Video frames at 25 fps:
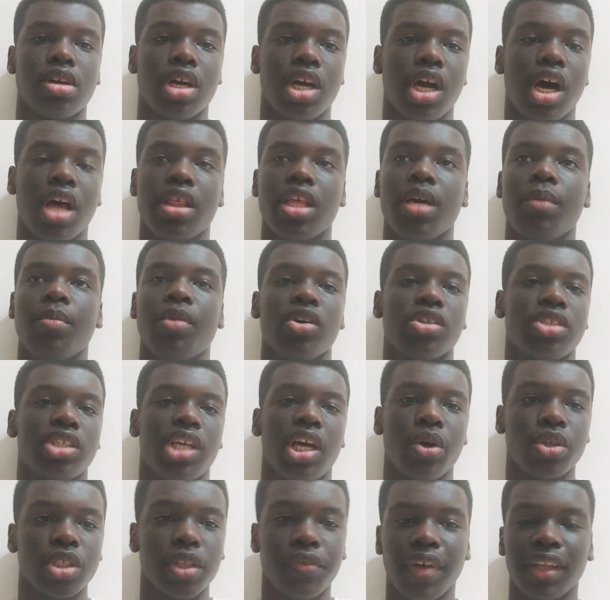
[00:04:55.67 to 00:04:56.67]
I think
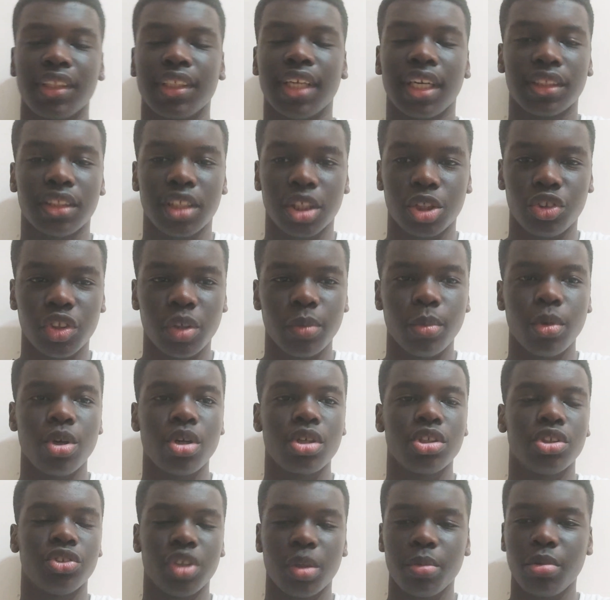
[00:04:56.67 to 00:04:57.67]
Martial is a fantastic
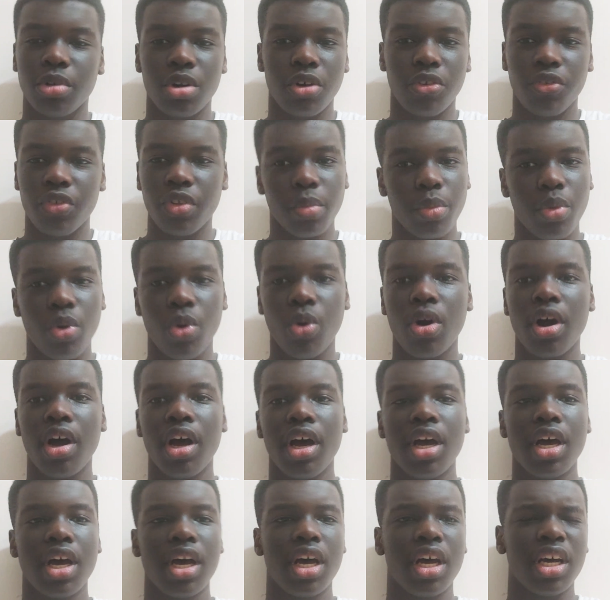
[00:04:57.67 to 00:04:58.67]
dribbler of the ball.
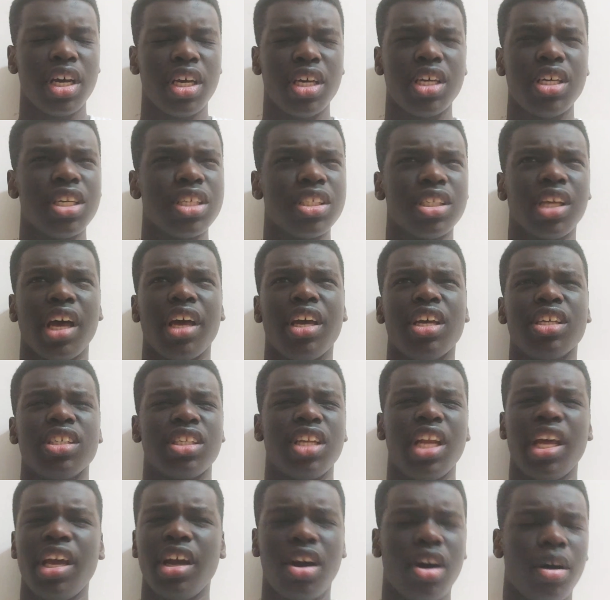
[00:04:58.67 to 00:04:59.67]
He's like his
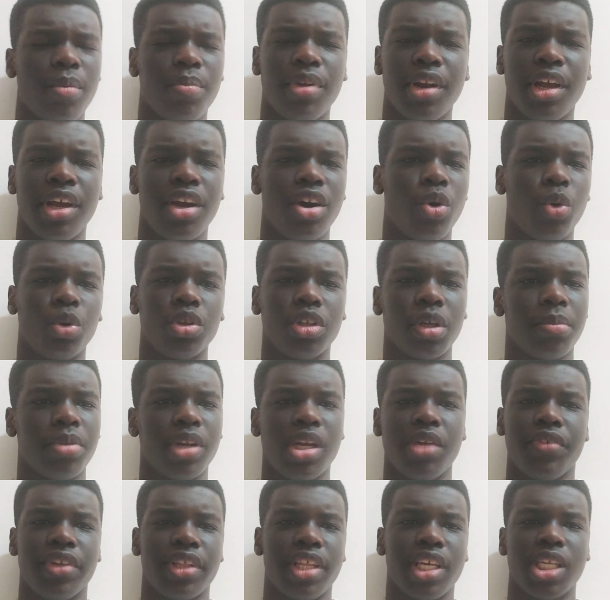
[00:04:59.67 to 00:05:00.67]
link up play, hold up play,
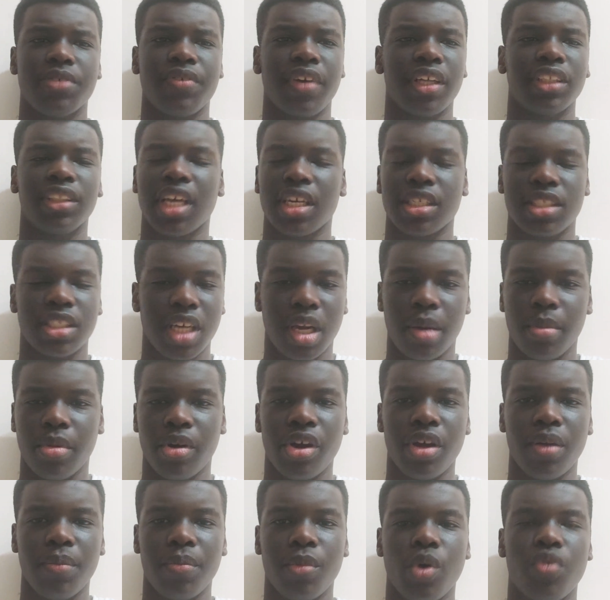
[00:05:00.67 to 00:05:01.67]
everything's fantastic about
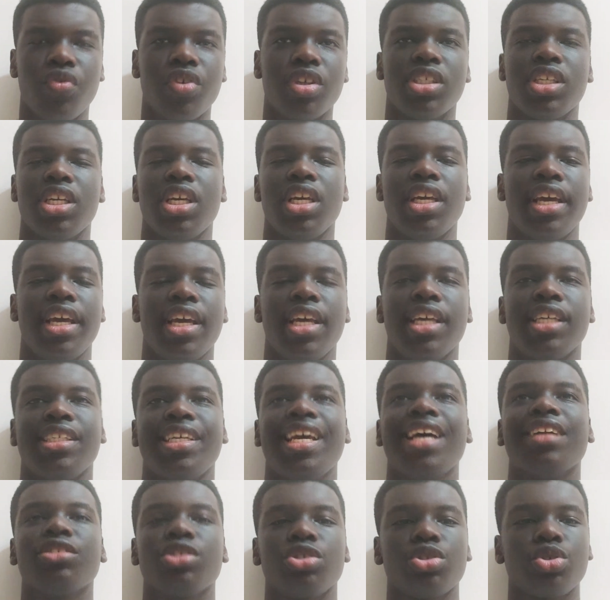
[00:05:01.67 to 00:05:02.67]
him. Obviously, he's
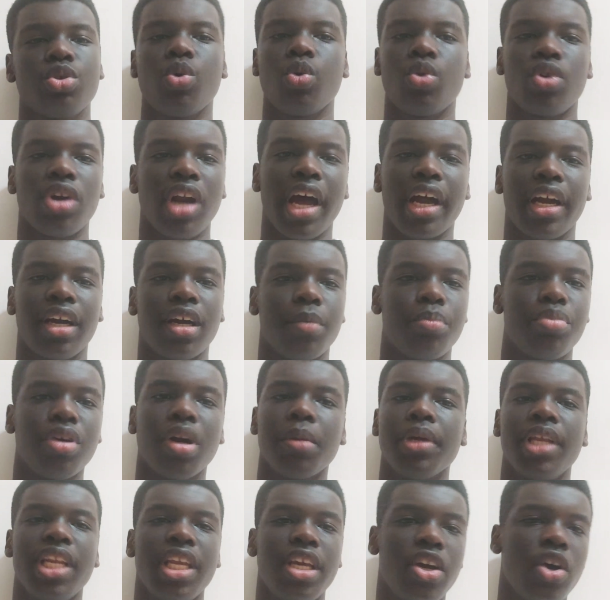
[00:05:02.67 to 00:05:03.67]
yet to score like a
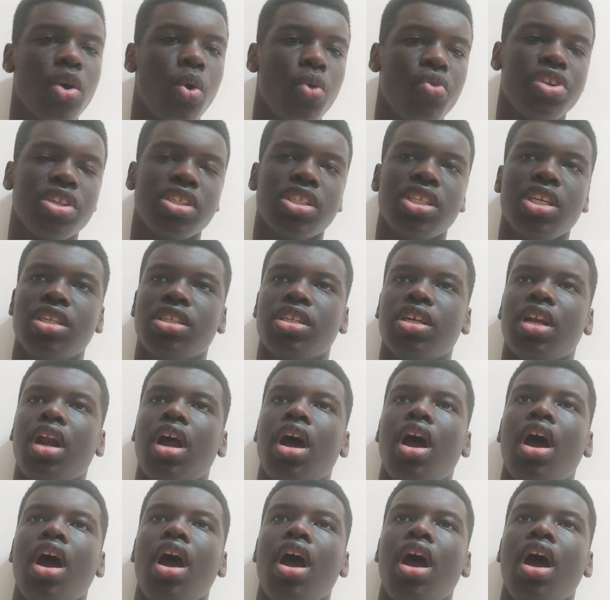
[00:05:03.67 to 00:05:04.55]
Premier League goal this season.